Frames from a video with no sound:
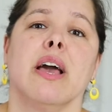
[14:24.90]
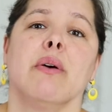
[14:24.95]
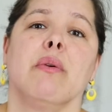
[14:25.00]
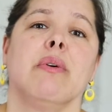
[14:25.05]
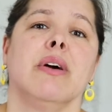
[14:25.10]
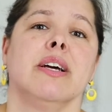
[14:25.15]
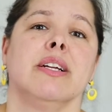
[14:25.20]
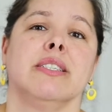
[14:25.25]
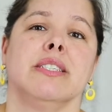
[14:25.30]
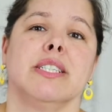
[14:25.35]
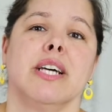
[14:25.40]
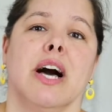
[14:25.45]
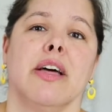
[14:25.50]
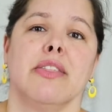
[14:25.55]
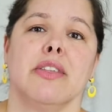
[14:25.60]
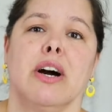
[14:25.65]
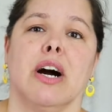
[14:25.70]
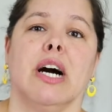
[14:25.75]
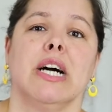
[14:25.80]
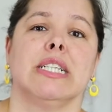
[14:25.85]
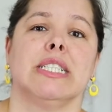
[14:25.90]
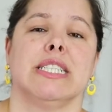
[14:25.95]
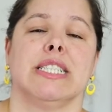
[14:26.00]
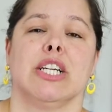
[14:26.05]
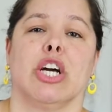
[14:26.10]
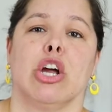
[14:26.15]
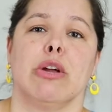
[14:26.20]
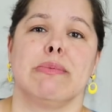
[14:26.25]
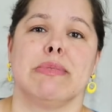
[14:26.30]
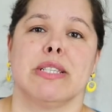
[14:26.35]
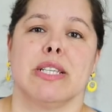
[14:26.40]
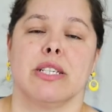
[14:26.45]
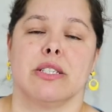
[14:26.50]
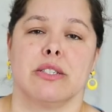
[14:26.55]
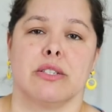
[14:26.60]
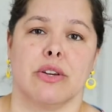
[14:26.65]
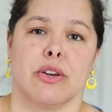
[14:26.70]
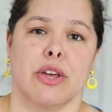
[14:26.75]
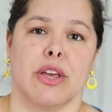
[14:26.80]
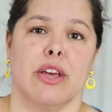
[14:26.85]
I went on the hunt in the garment
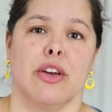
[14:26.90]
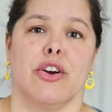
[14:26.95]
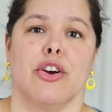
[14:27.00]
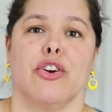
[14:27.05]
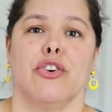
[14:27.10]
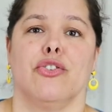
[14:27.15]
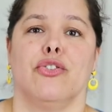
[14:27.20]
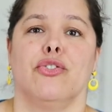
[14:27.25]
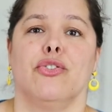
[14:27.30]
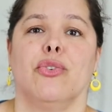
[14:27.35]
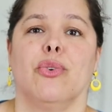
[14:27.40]
district here